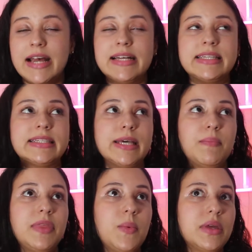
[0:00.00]

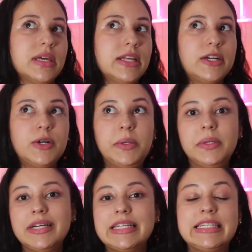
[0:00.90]
something with a
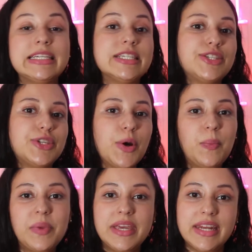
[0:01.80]
little
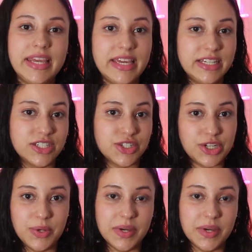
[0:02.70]
dystopian hint to